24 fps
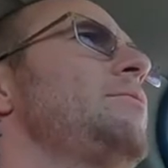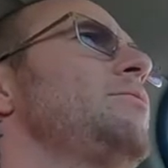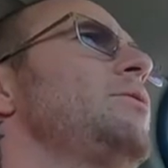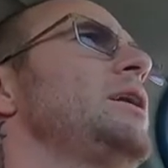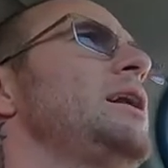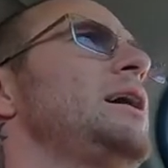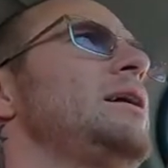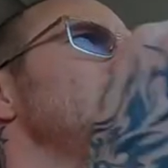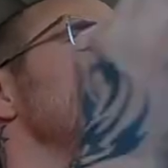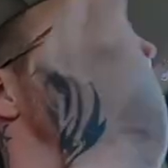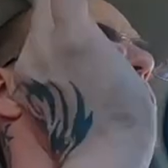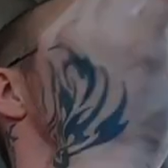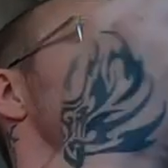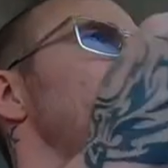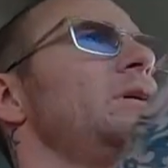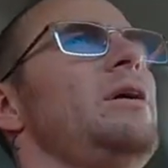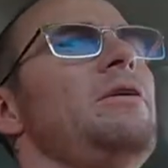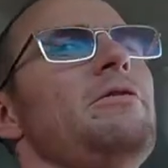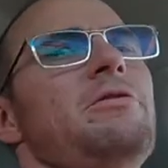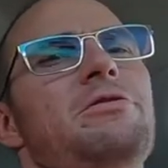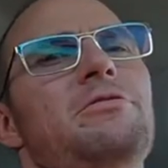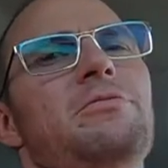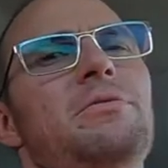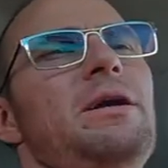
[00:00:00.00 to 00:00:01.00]
when I was going
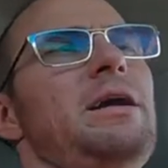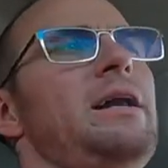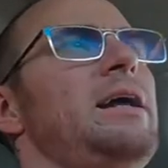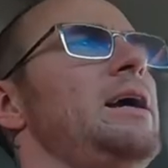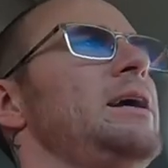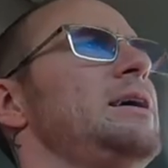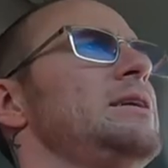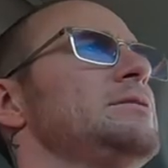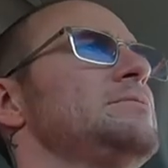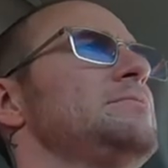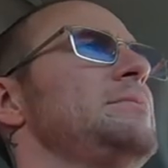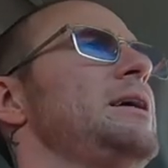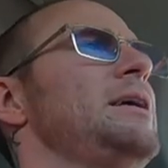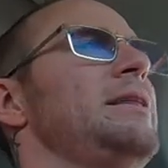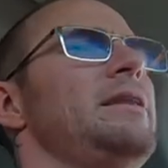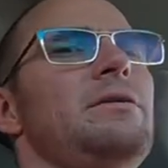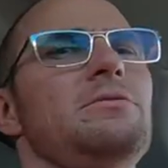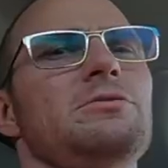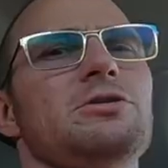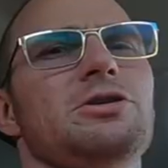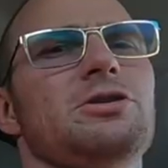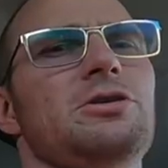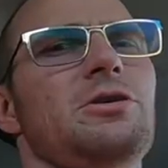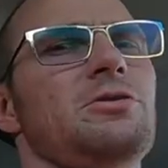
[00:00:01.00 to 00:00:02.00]
out 3 days, man,
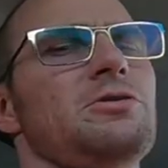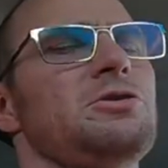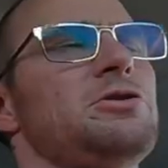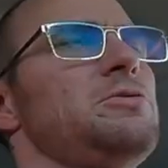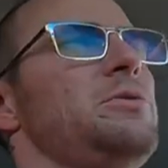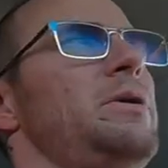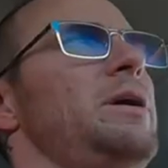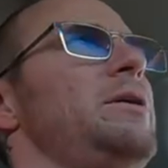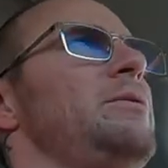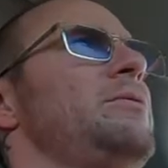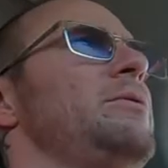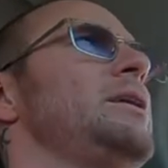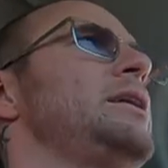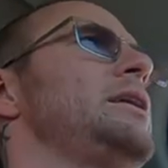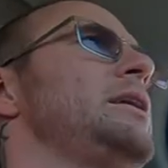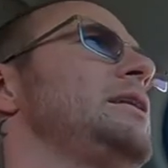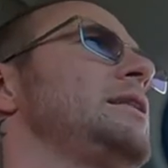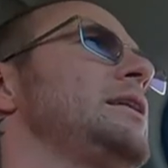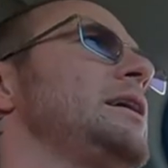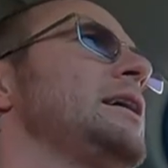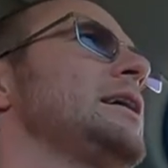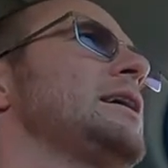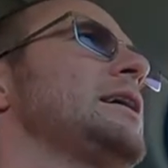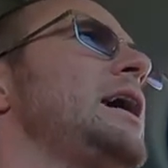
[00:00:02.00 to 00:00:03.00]
that was so sweet when
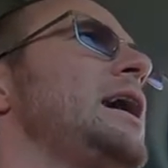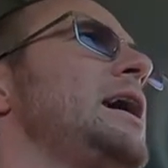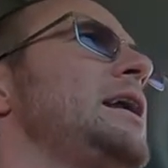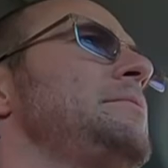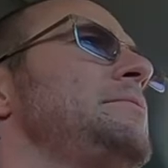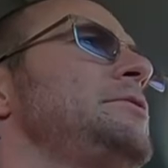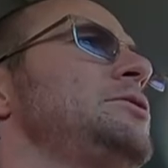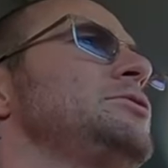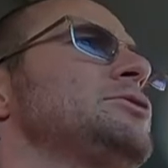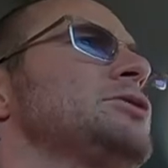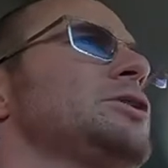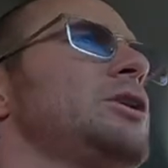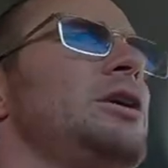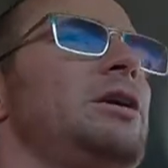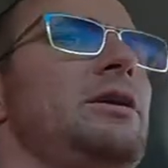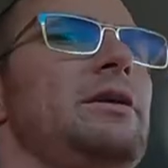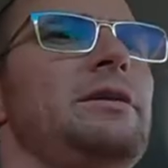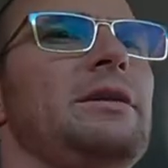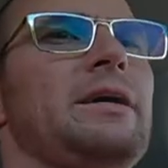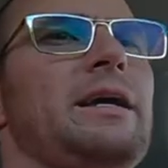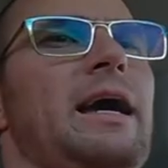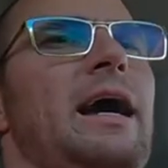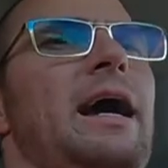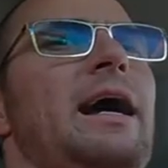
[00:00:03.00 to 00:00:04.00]
the economy was good
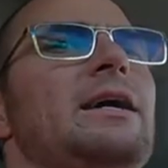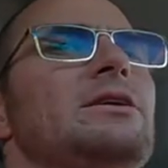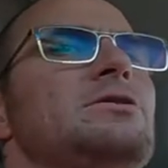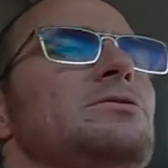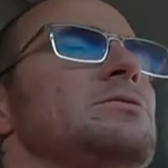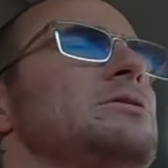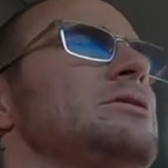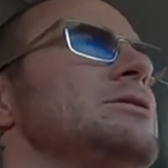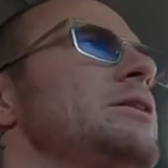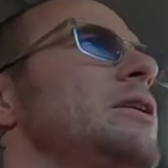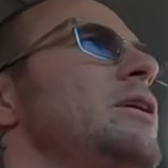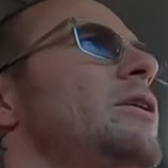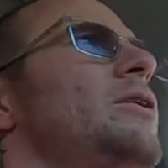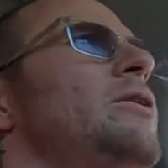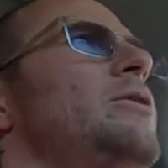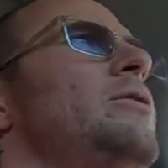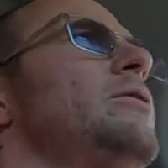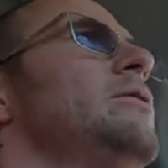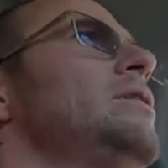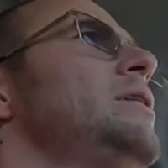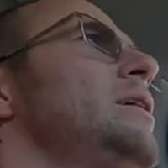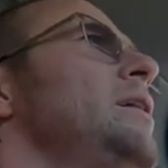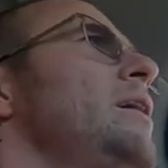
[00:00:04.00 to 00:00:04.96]
and the gas was low.